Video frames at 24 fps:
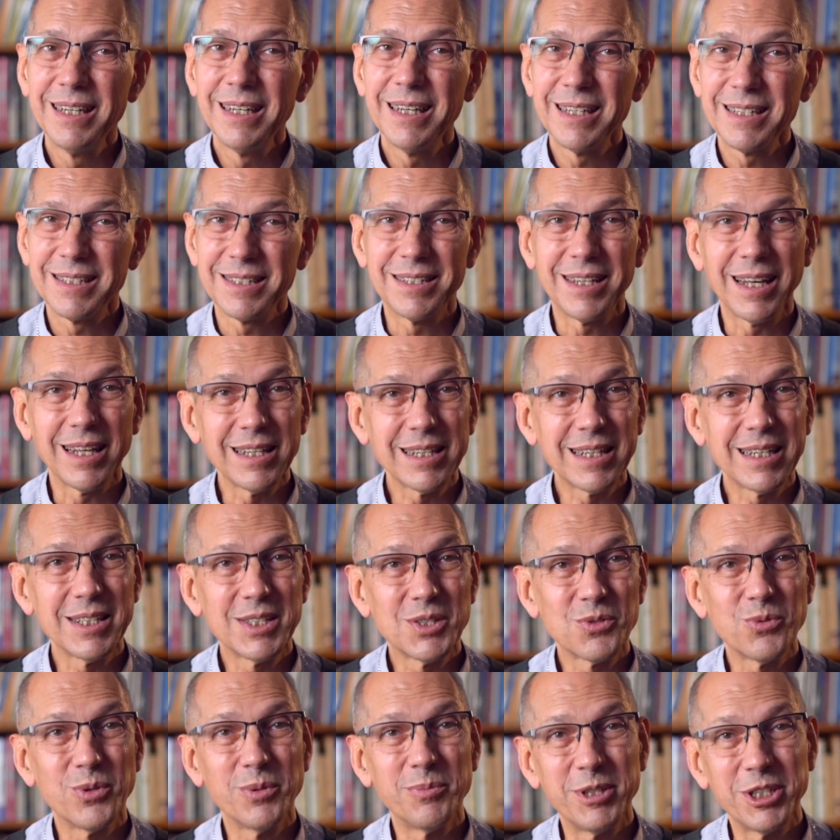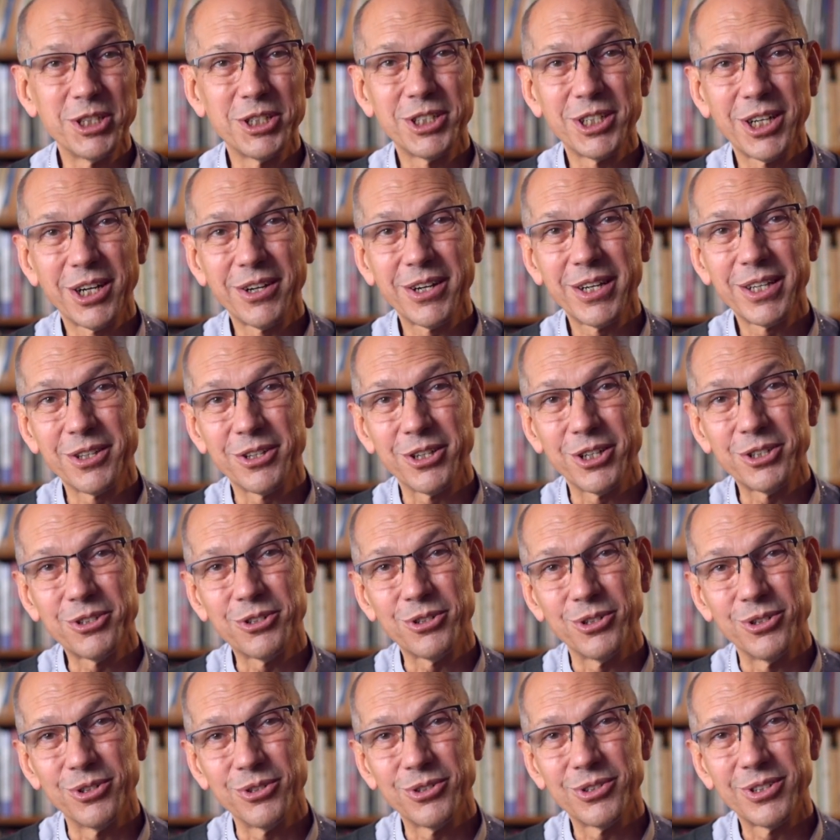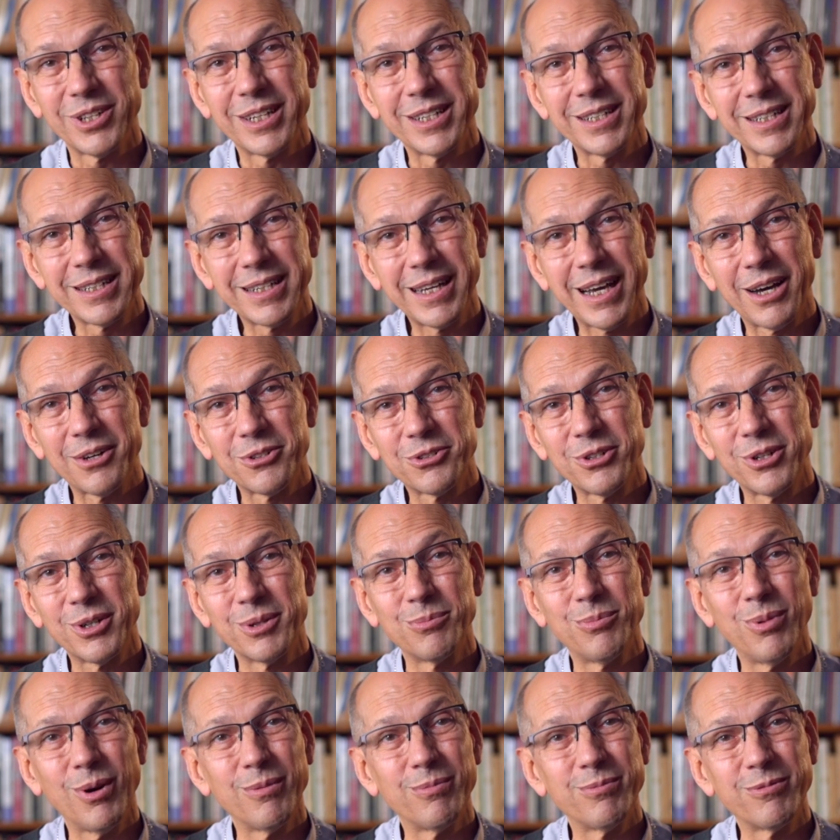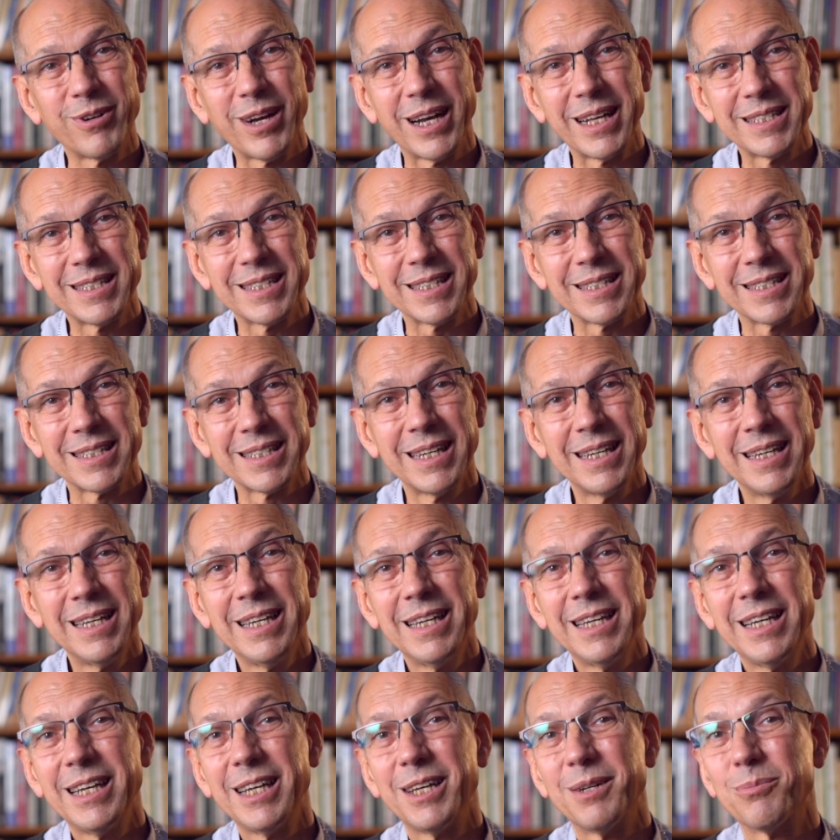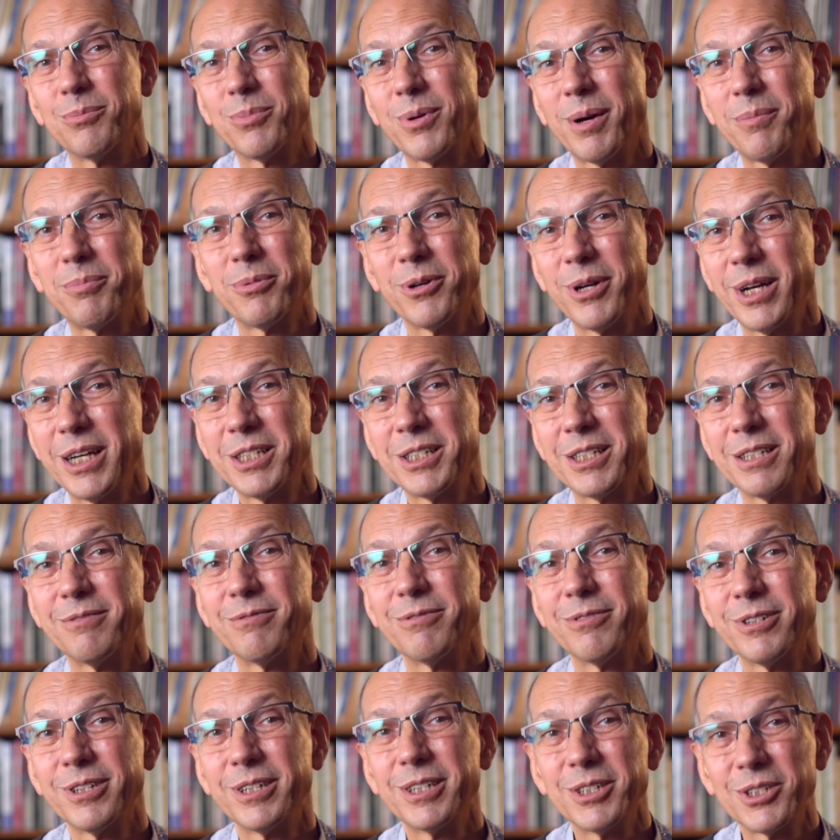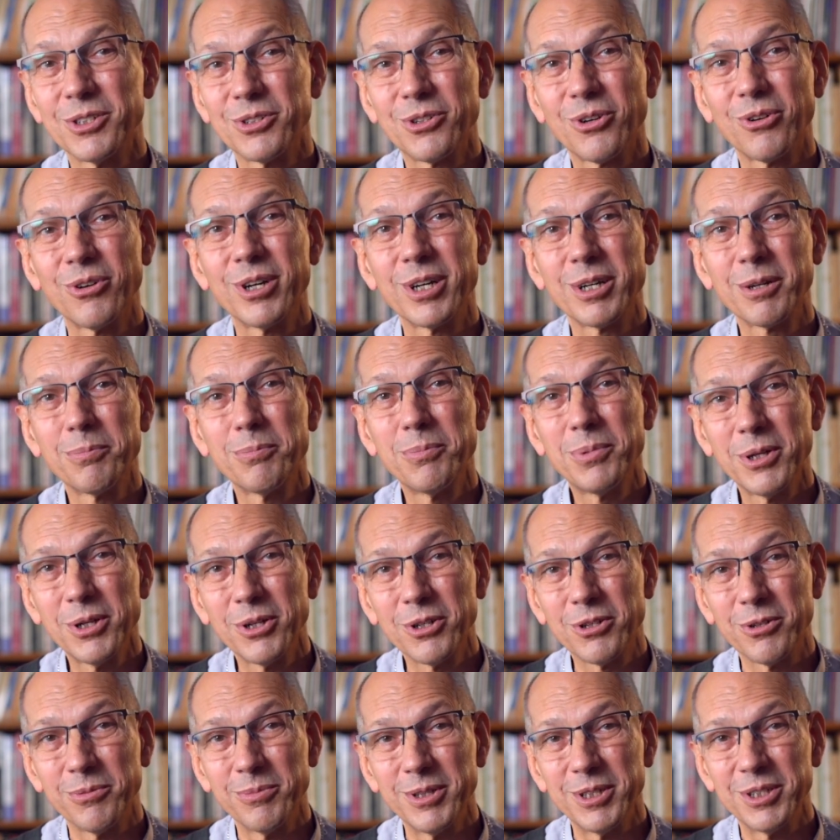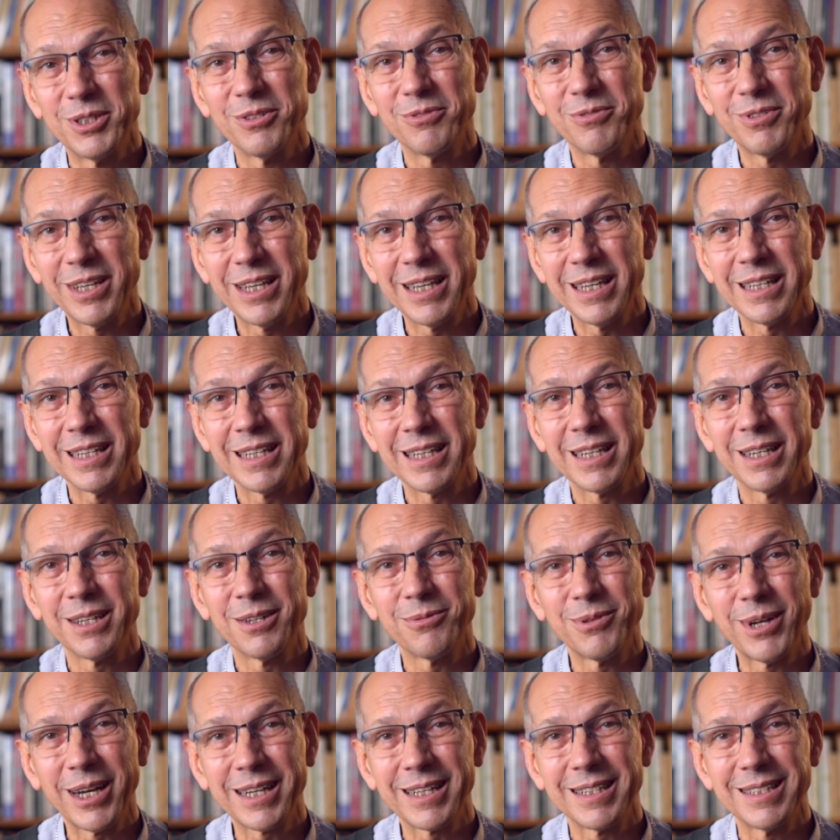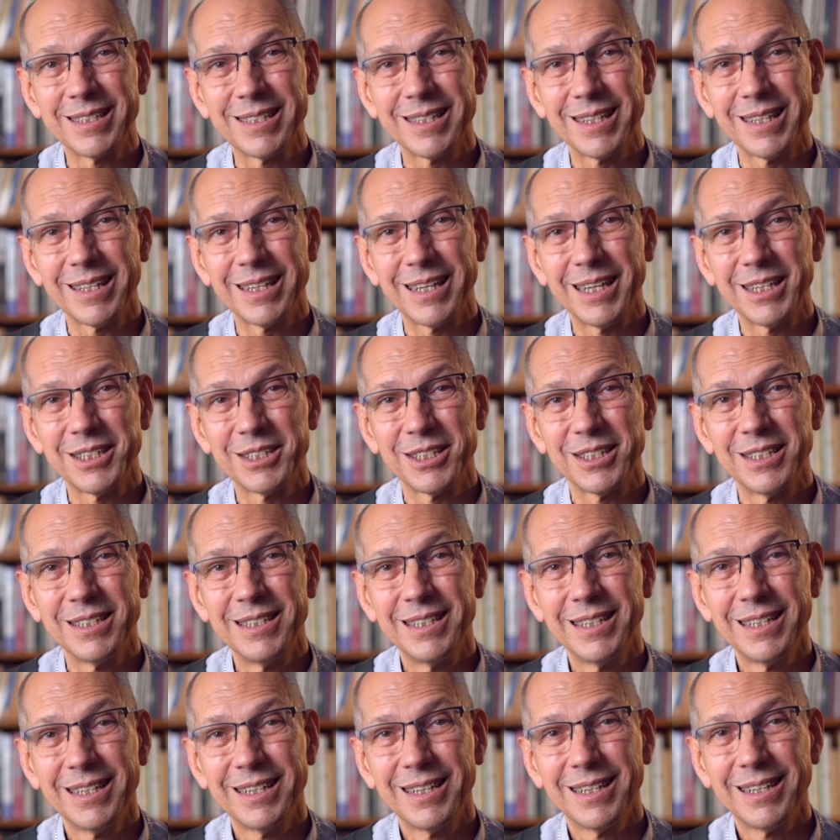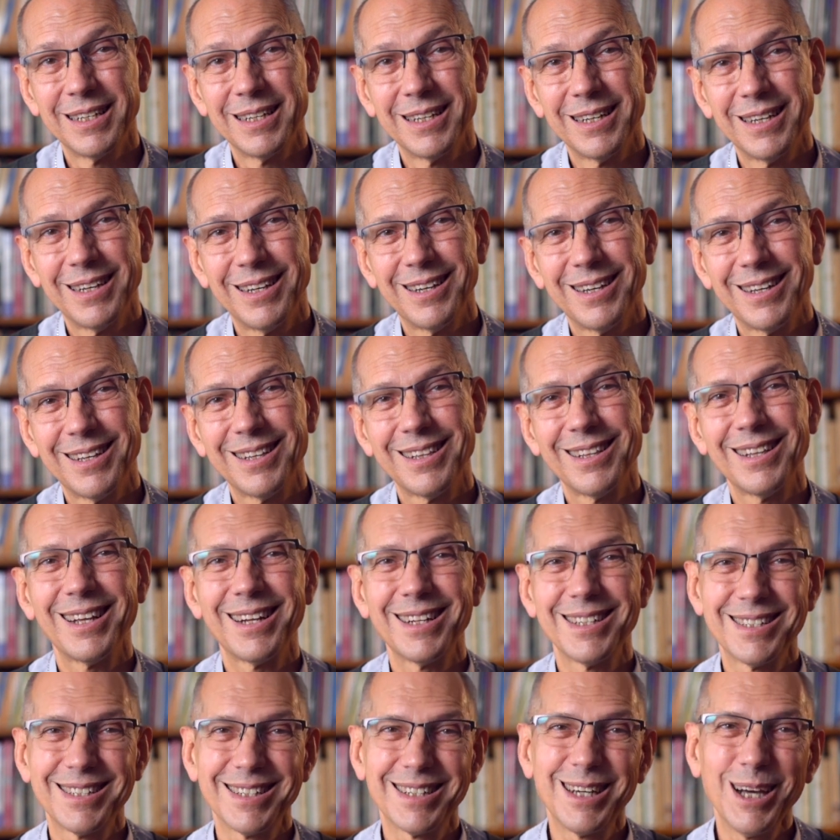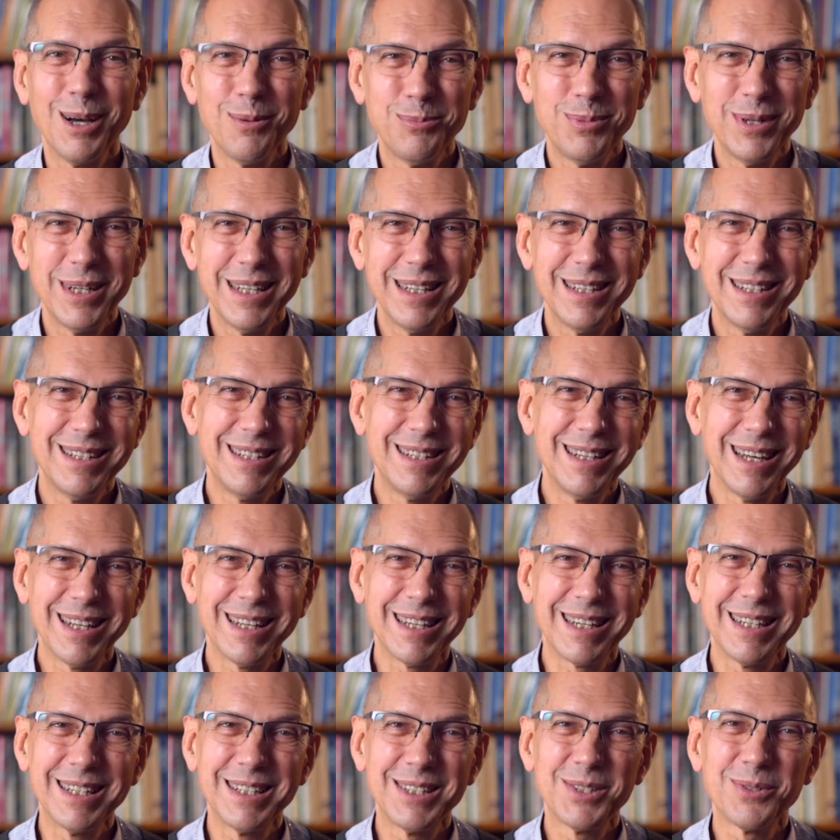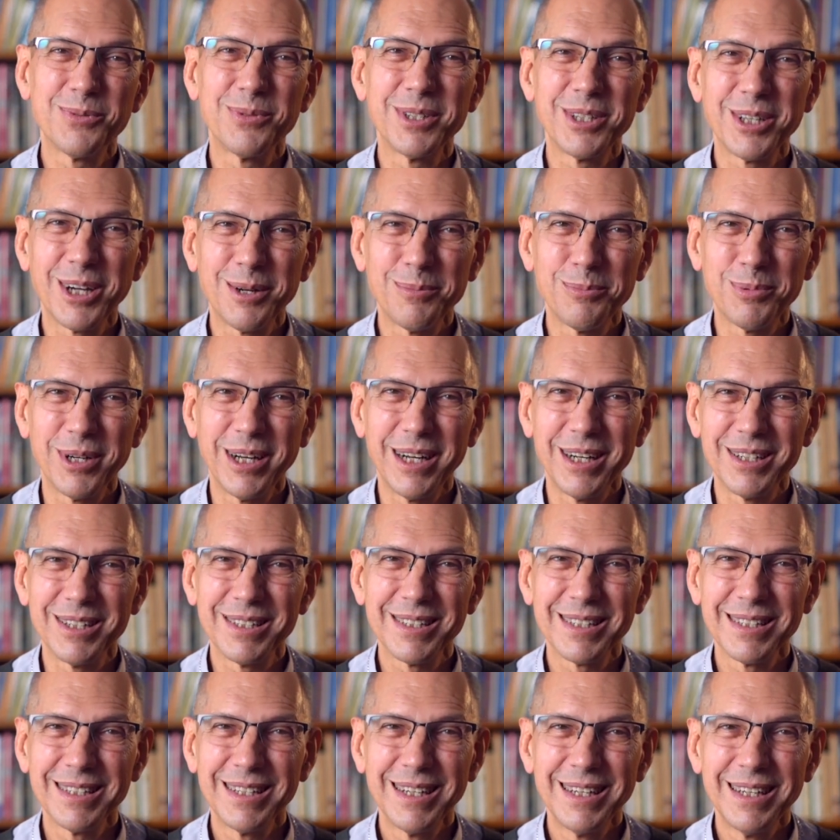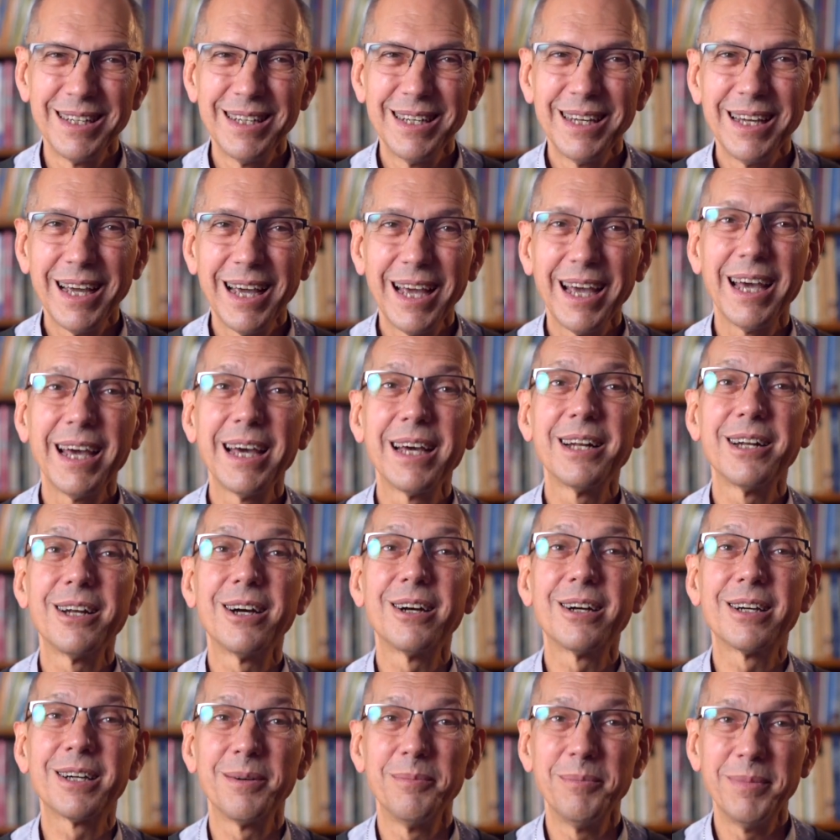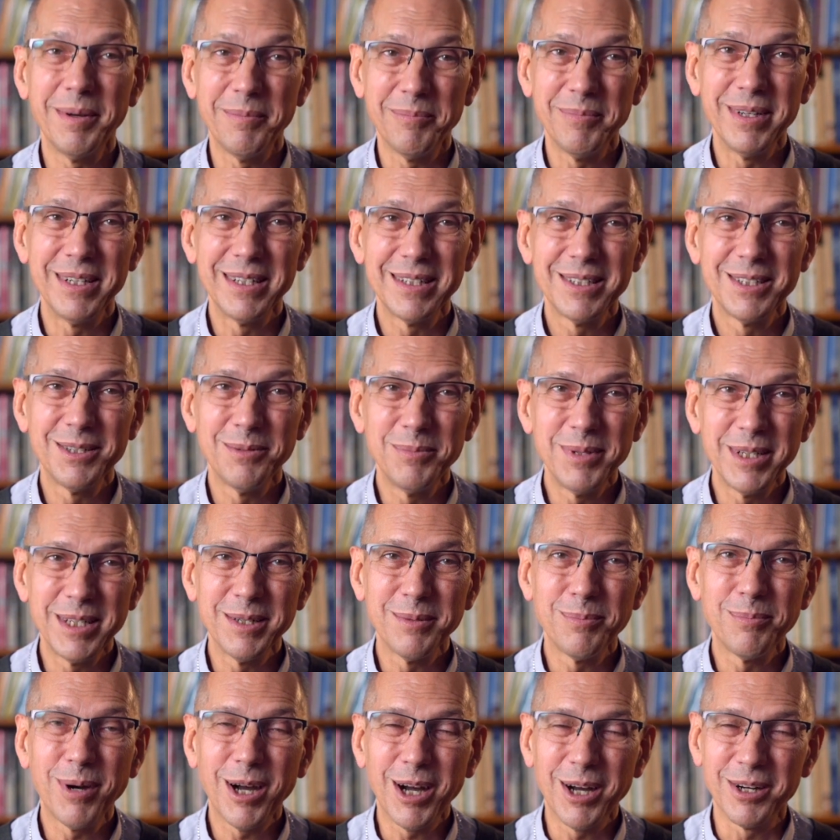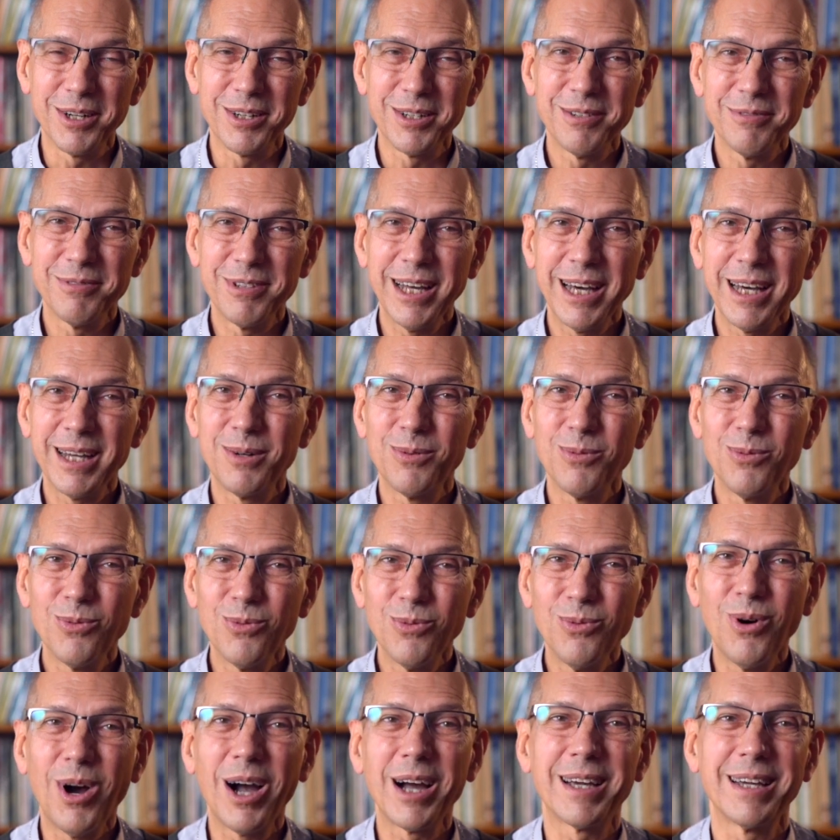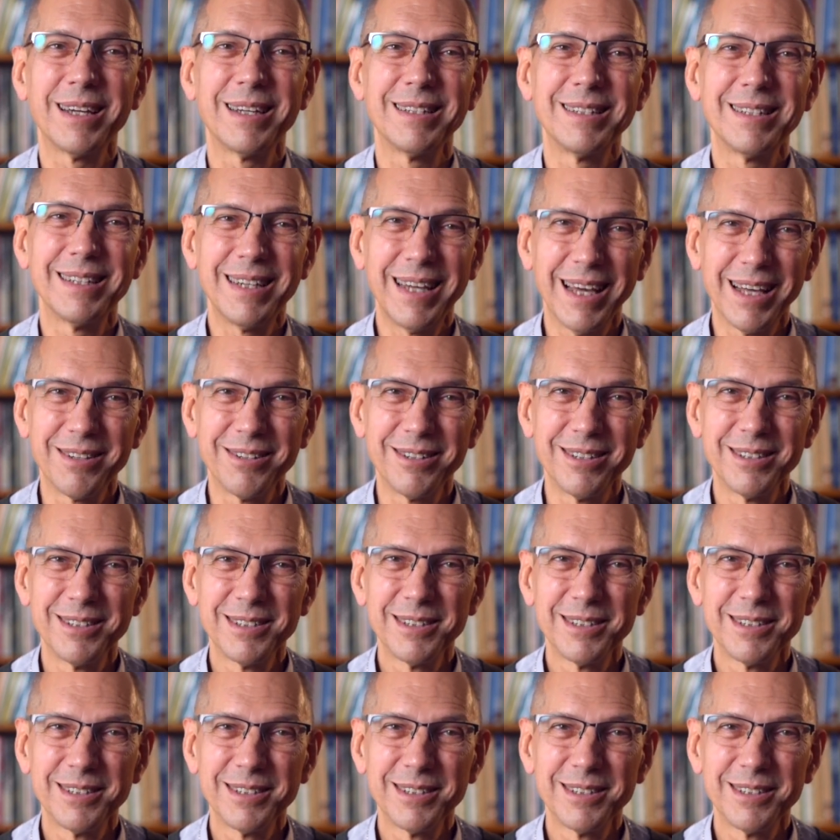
as delegates will be sharing their truth and encountering Pope Francis in preparation for an historic pilgrimage of healing and reconciliation. Let us accompany the delegates with our prayers and our commitment to be a part of that walking together.